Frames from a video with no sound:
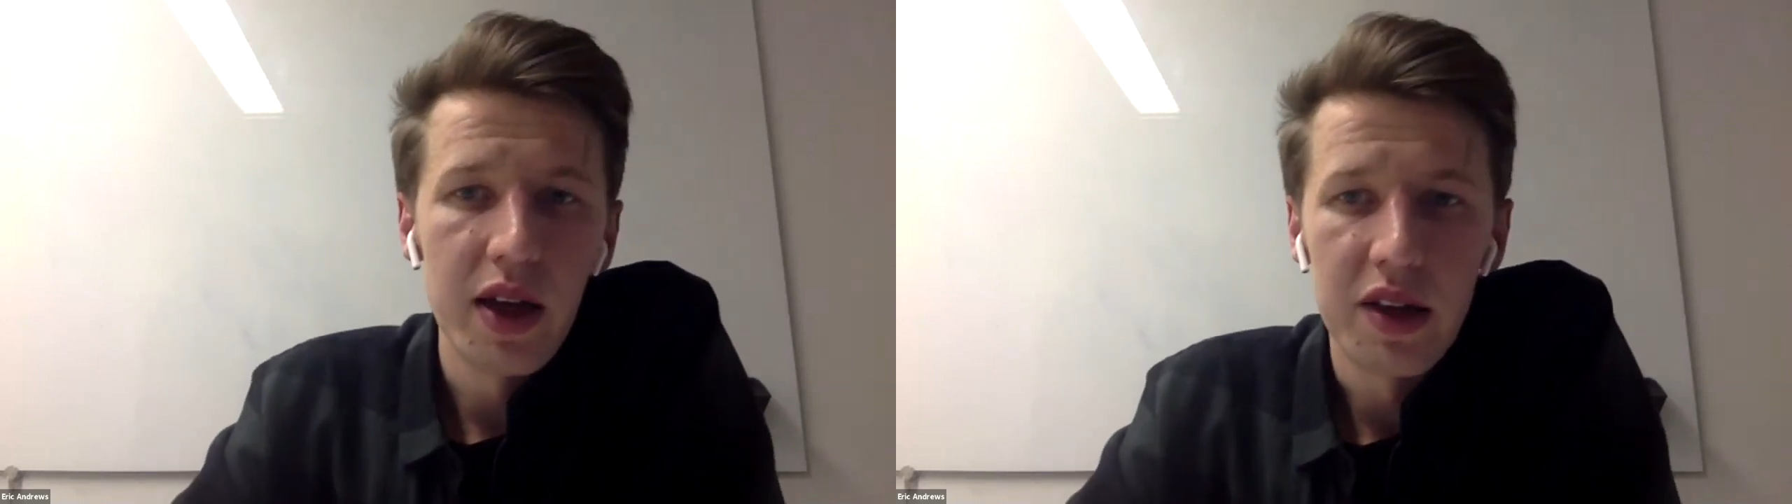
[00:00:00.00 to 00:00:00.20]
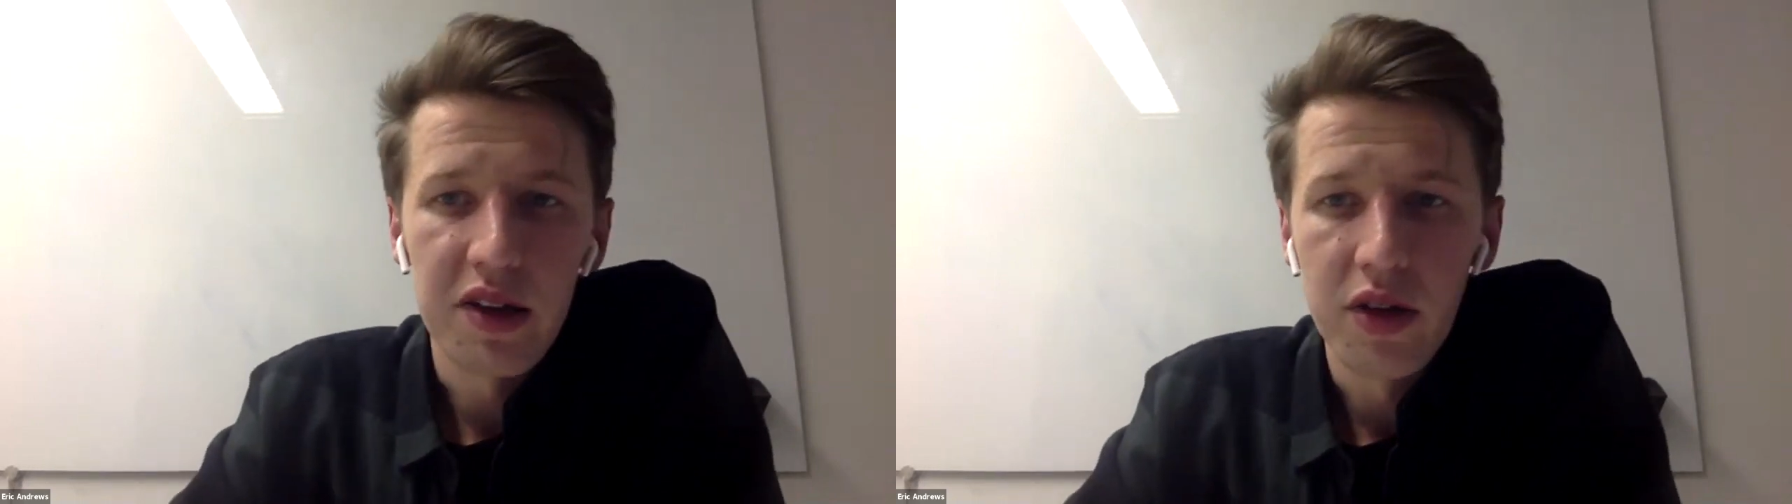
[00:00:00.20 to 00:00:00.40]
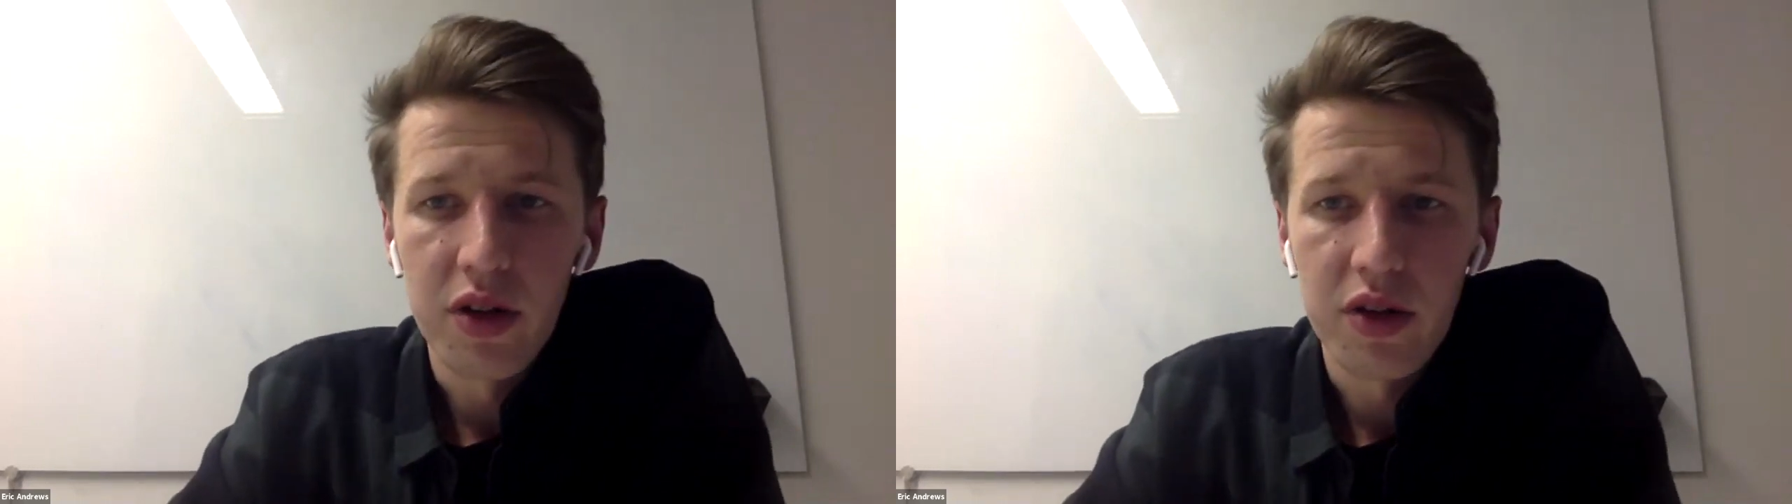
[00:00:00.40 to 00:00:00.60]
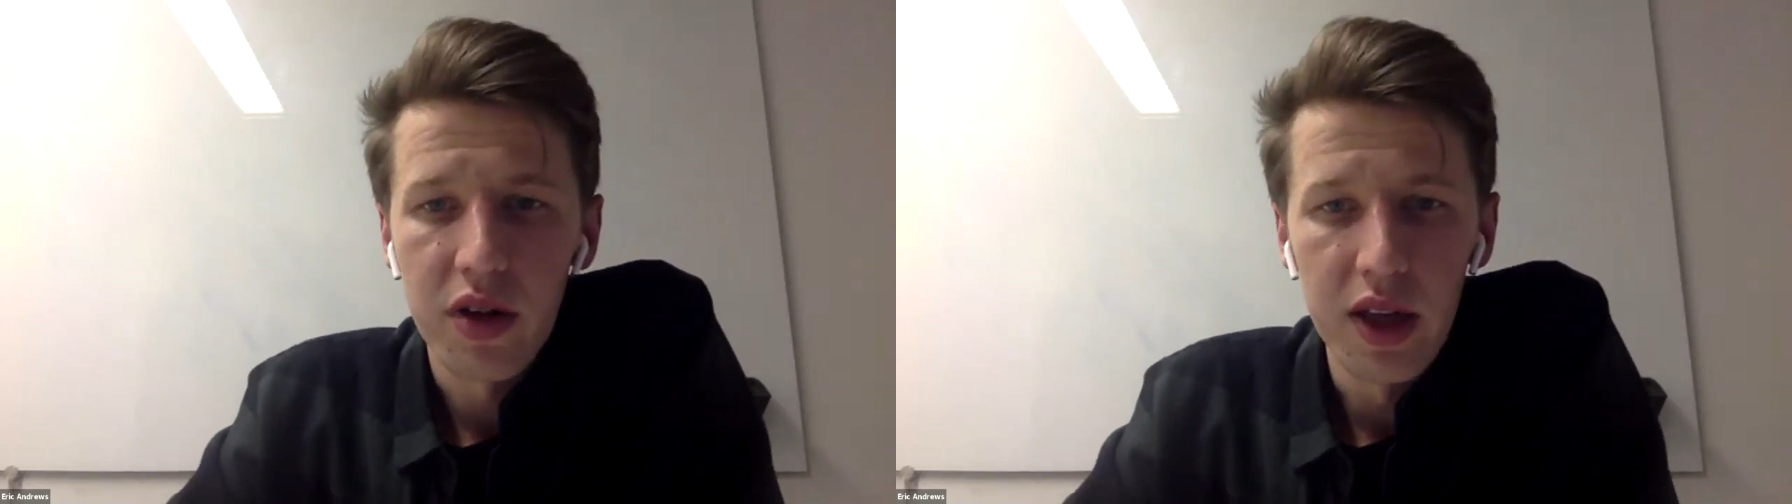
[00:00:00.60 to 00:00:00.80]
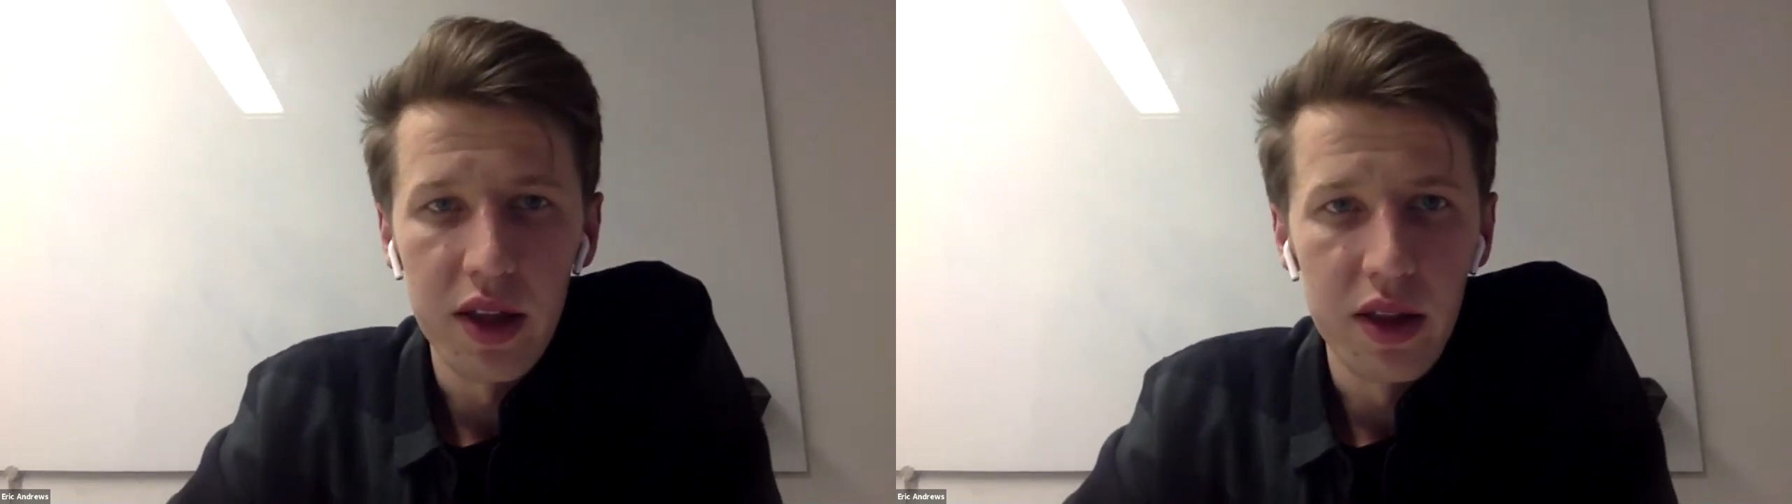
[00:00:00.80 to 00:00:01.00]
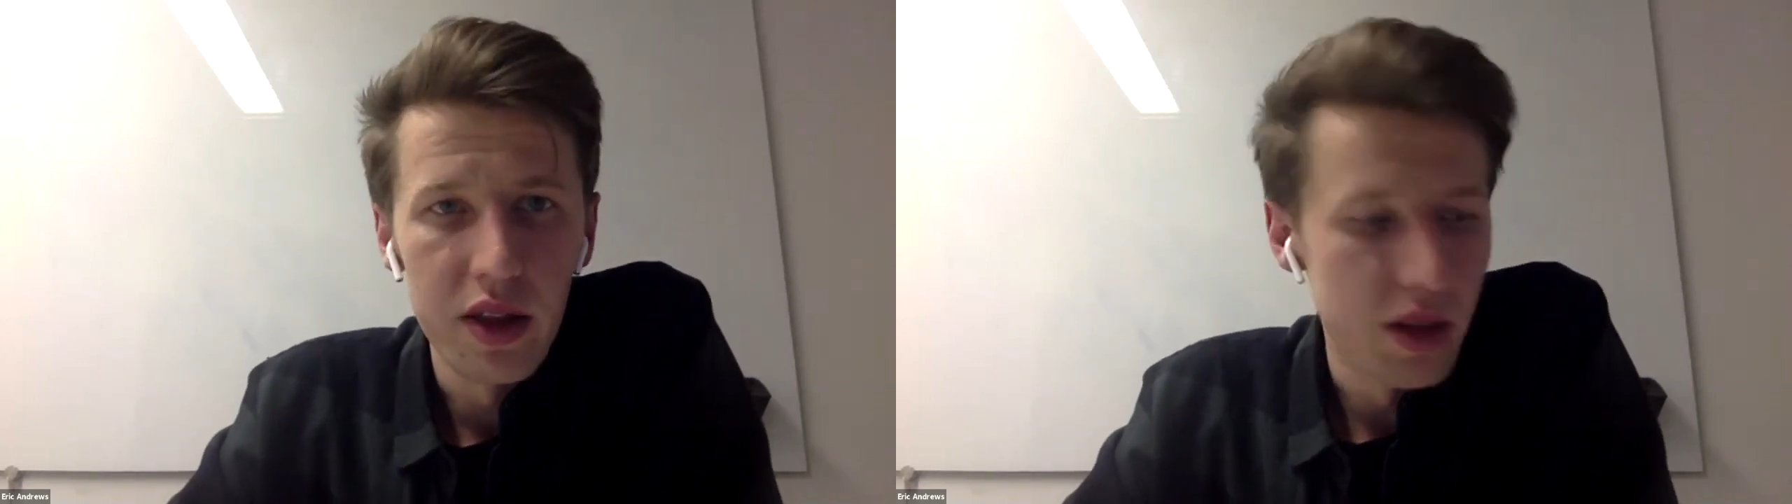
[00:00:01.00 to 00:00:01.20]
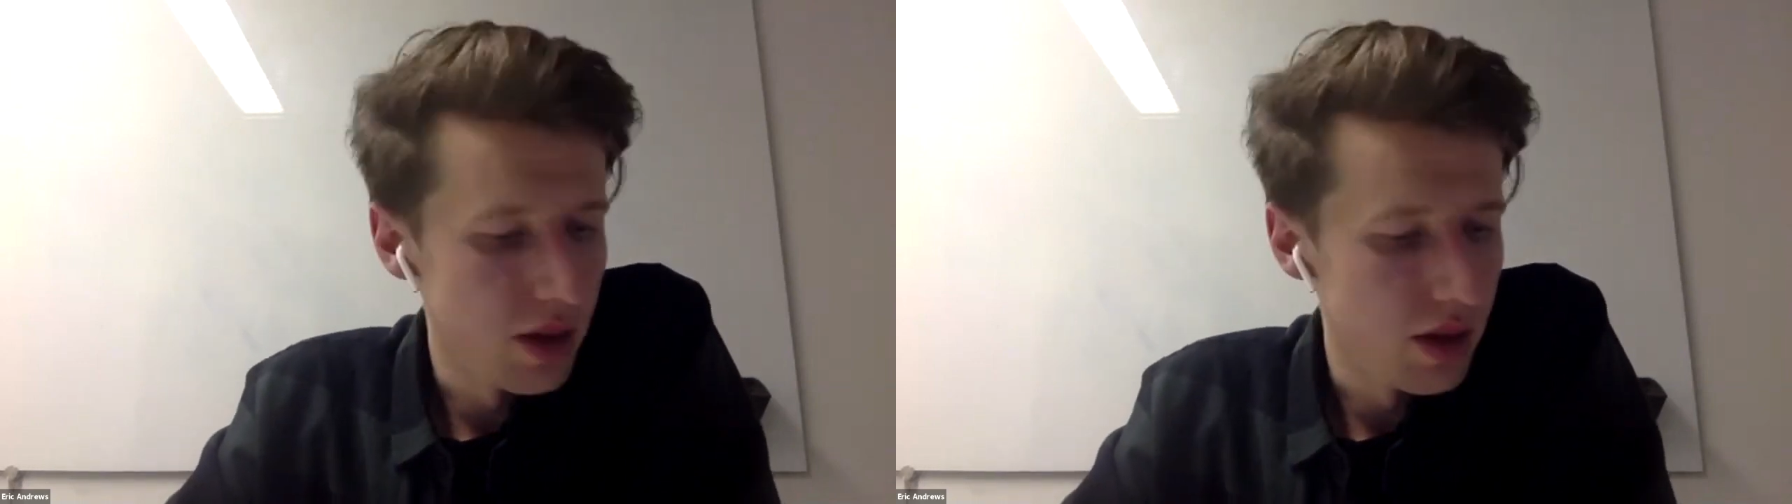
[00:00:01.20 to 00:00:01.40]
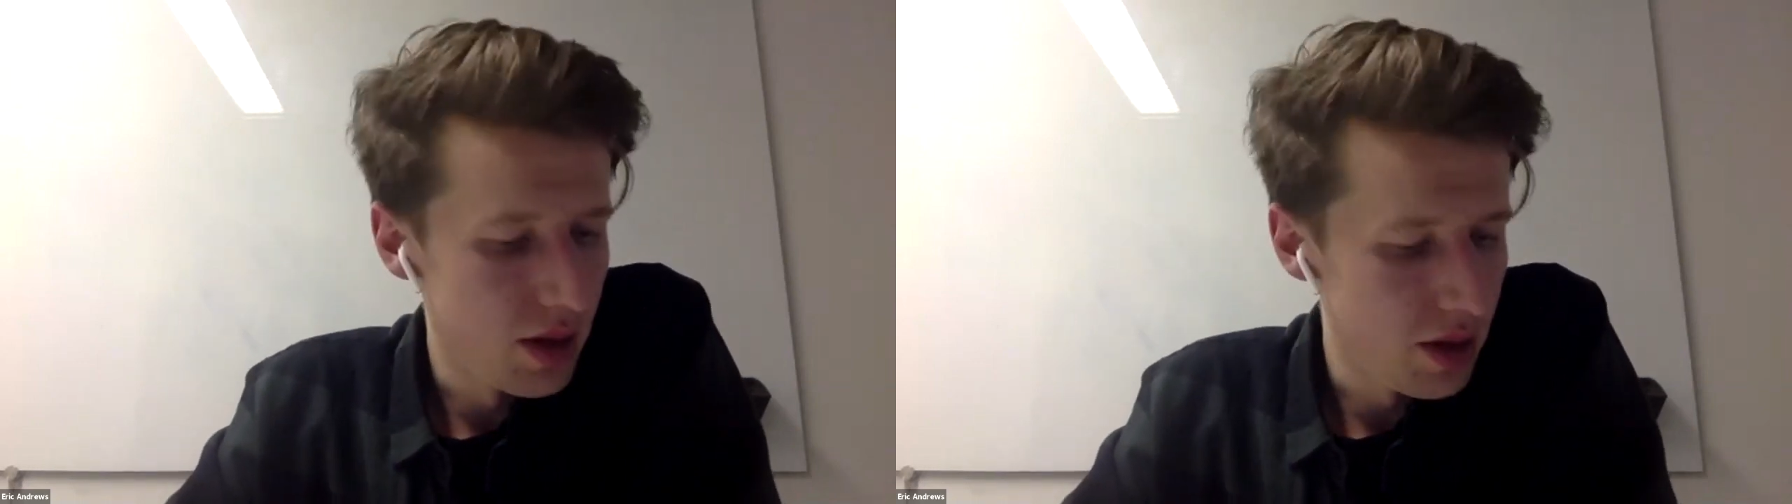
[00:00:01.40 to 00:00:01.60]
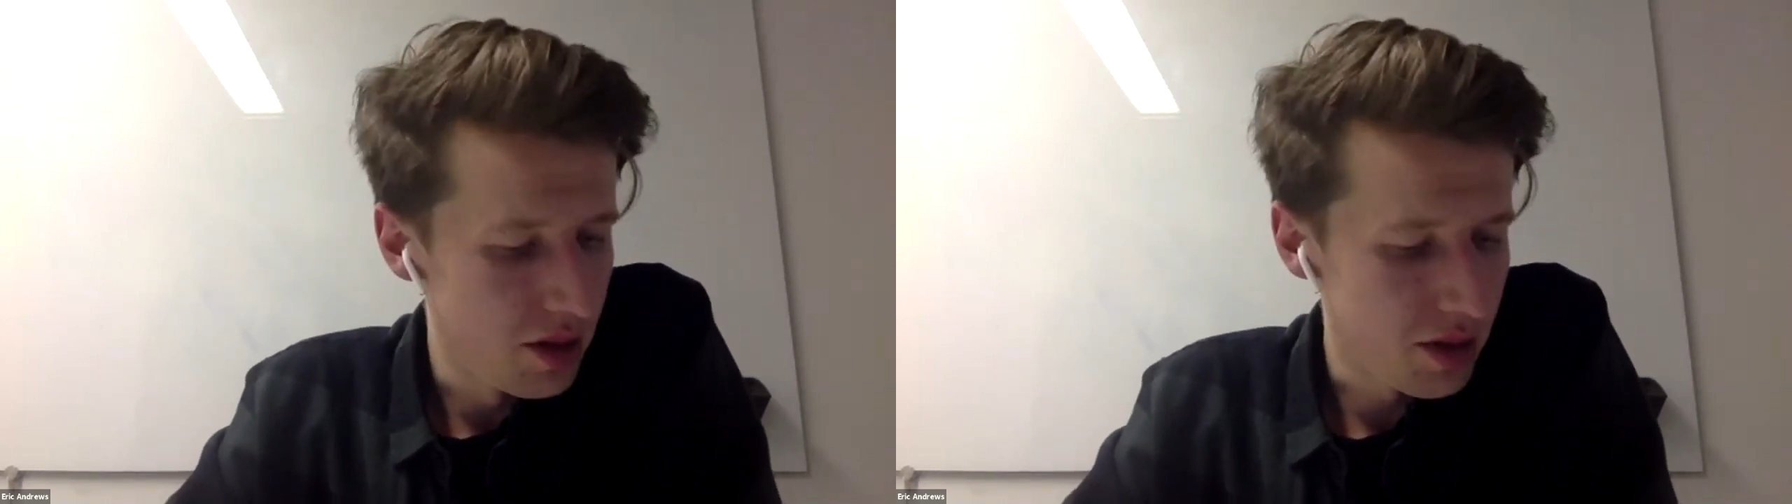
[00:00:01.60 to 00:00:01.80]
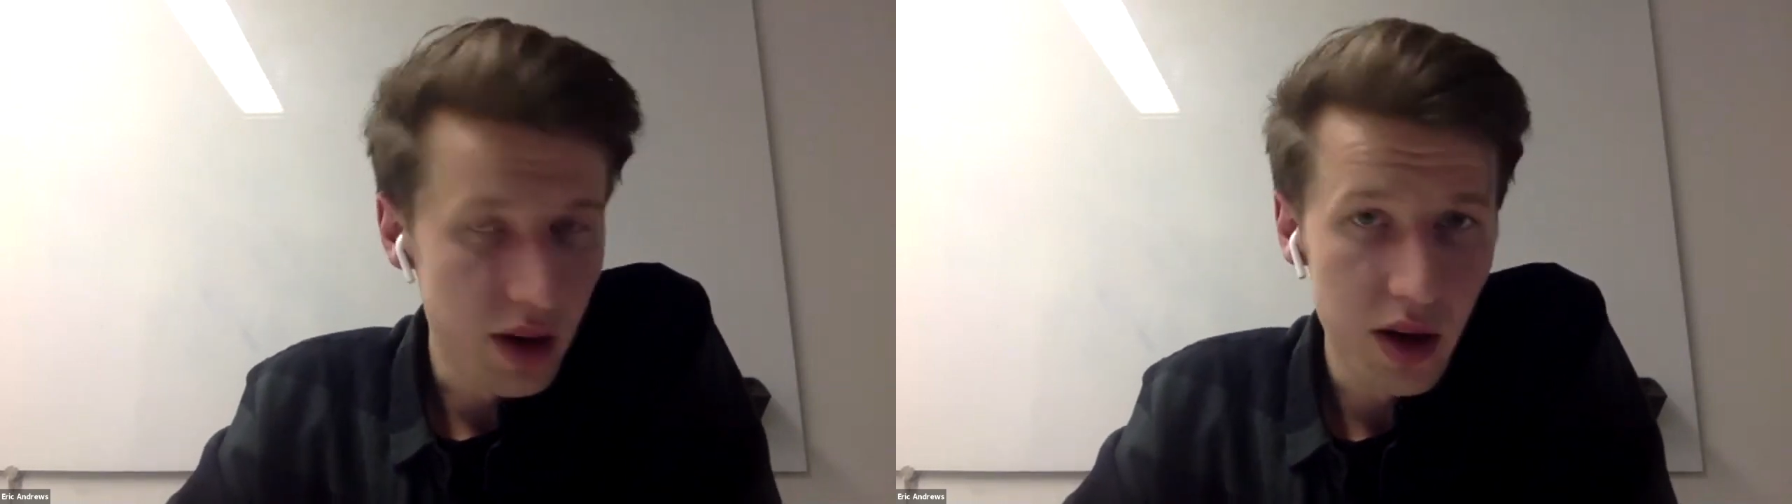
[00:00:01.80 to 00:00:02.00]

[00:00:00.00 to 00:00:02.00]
it's not in these